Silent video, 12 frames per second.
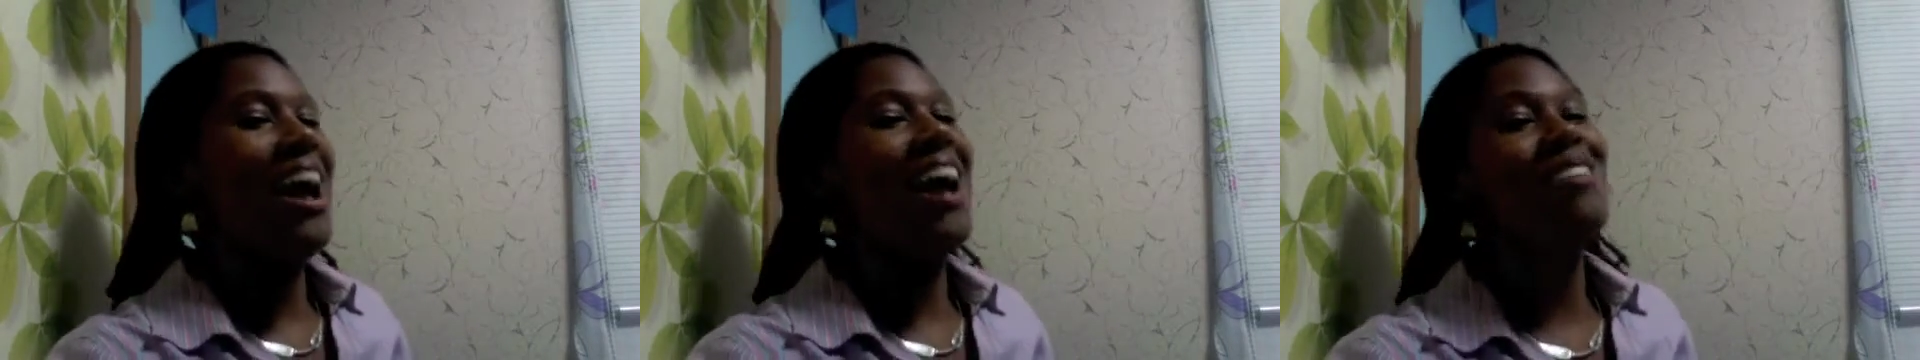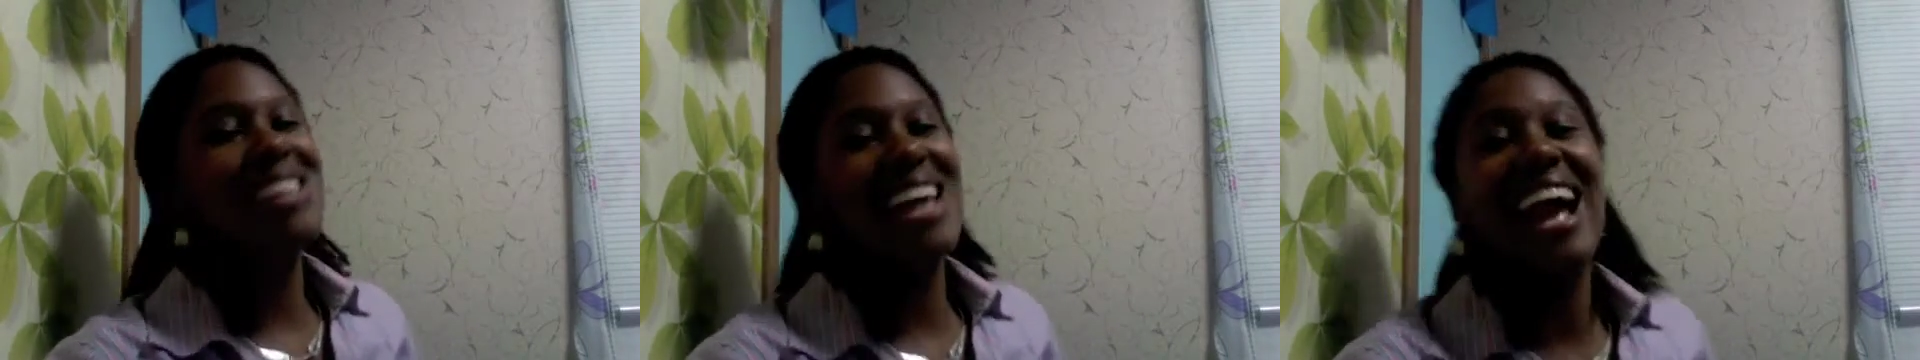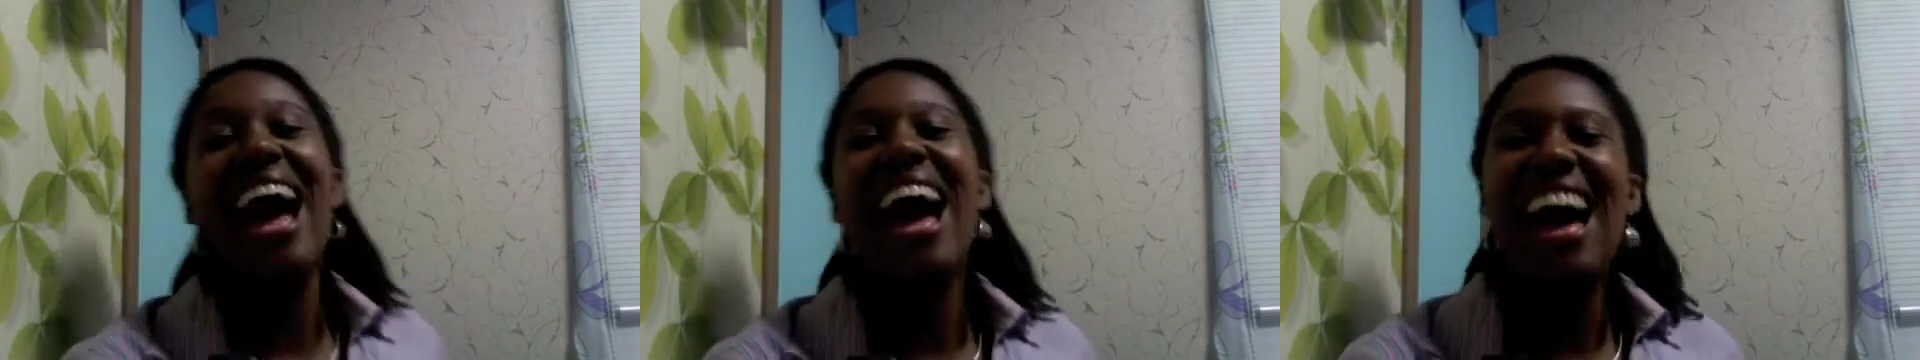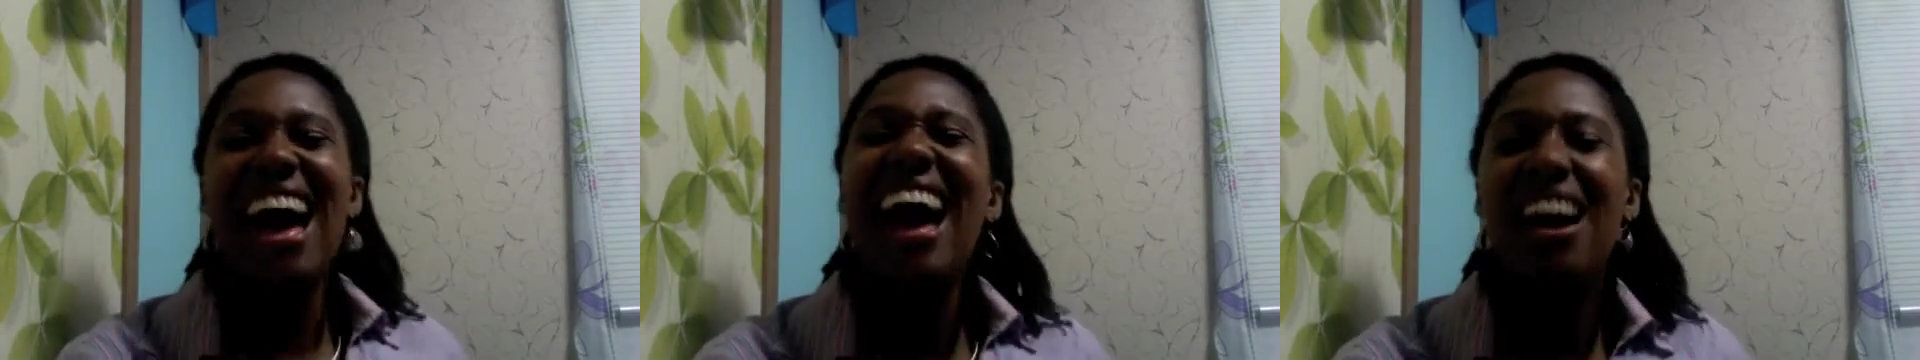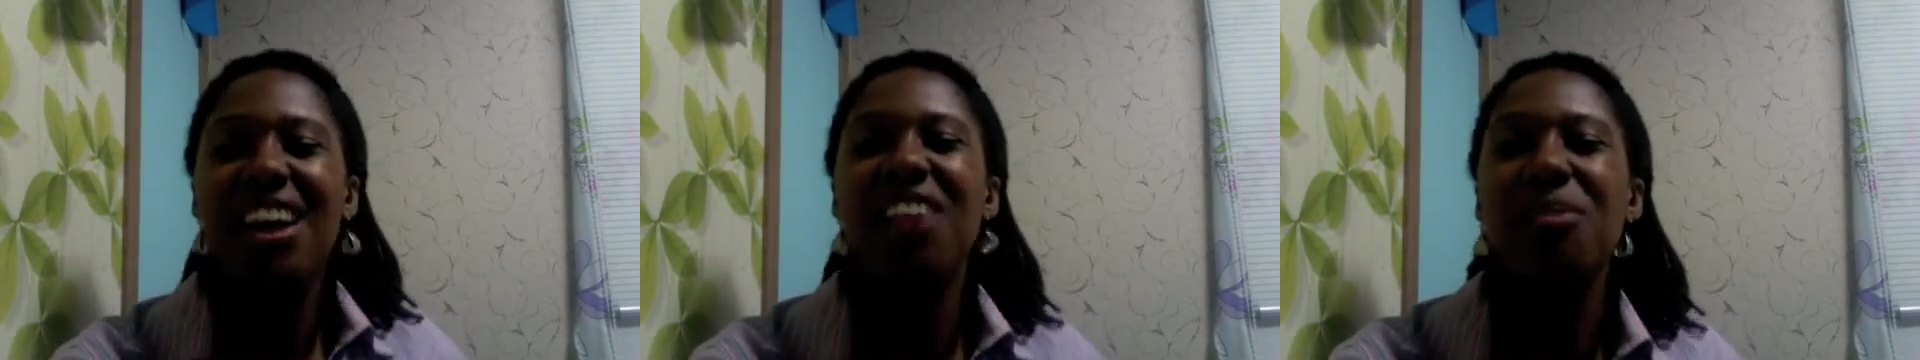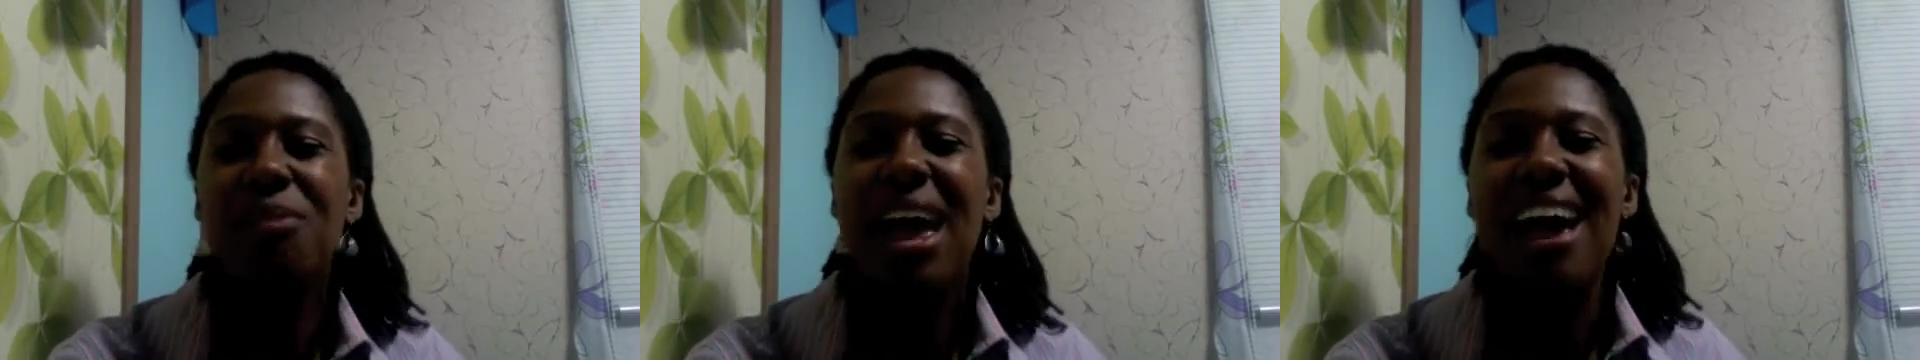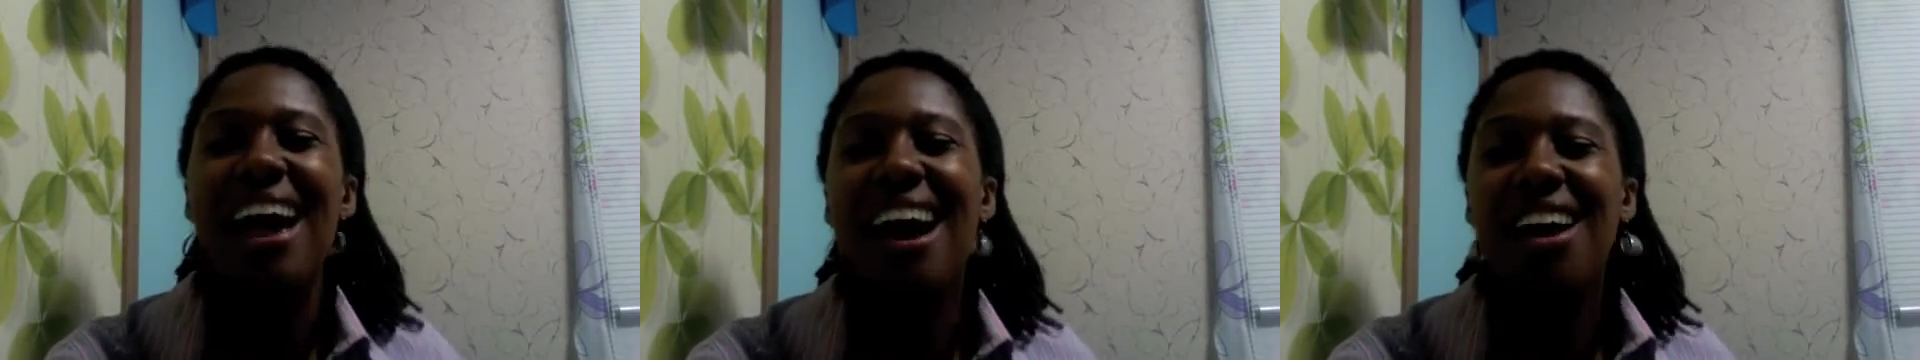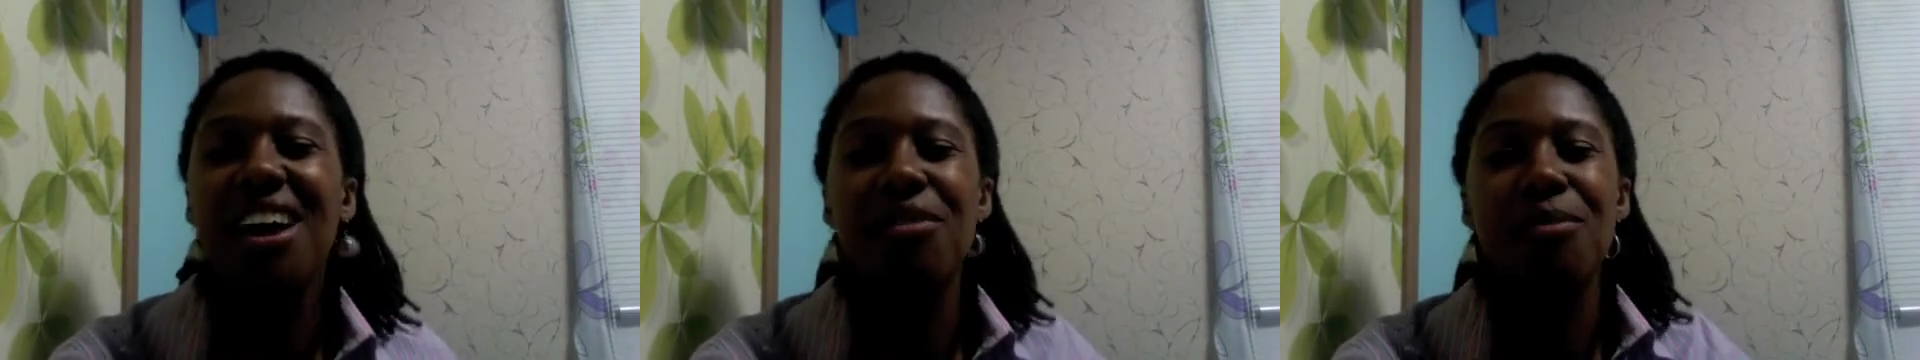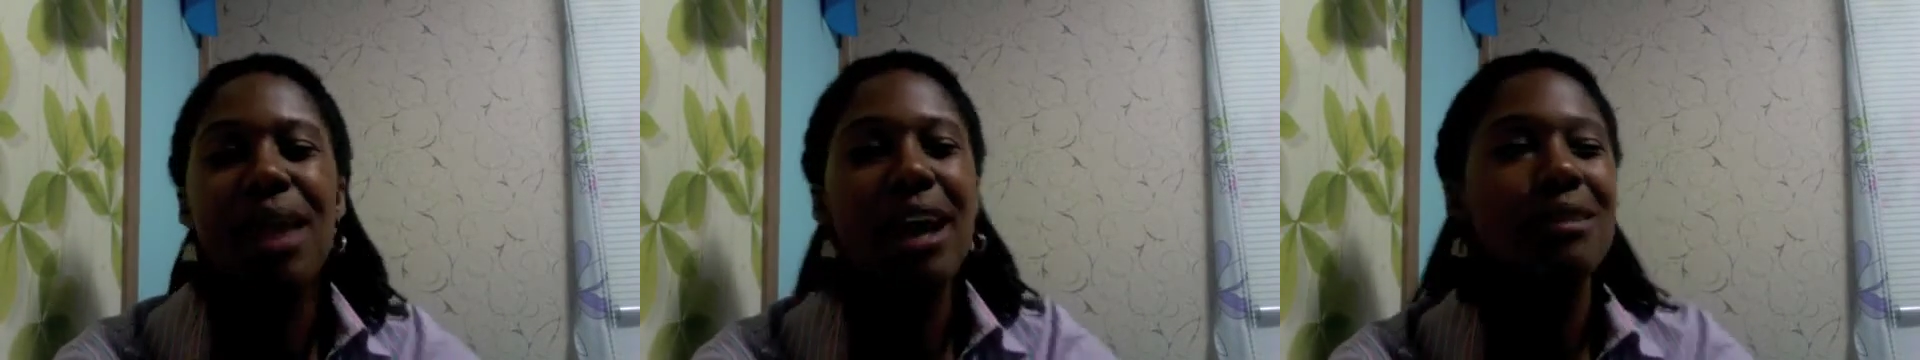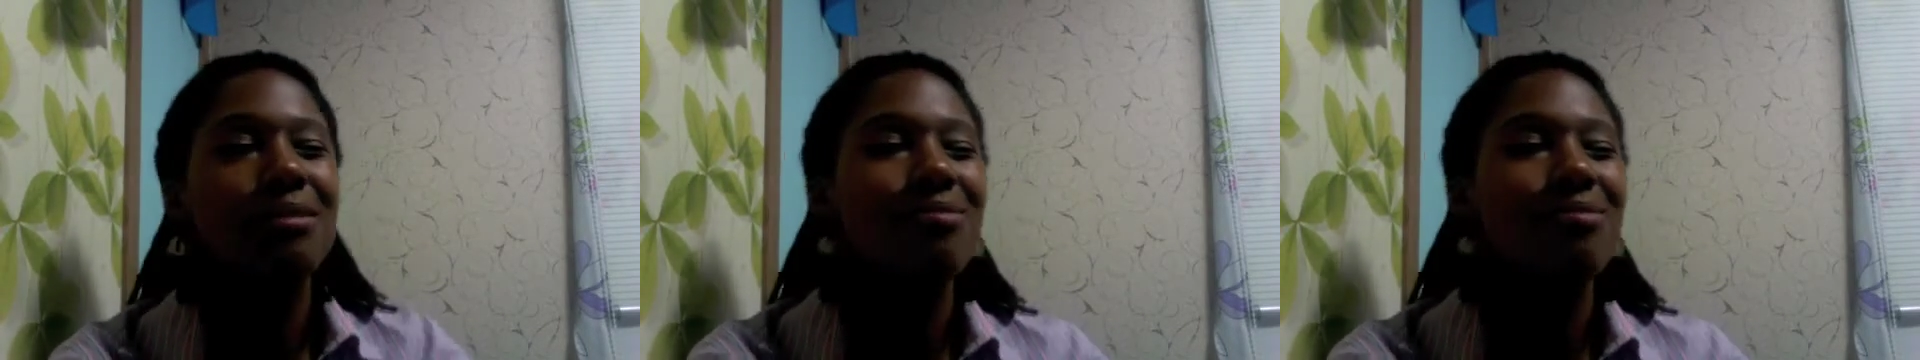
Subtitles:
I was like, I'll give him that. I'll give him that.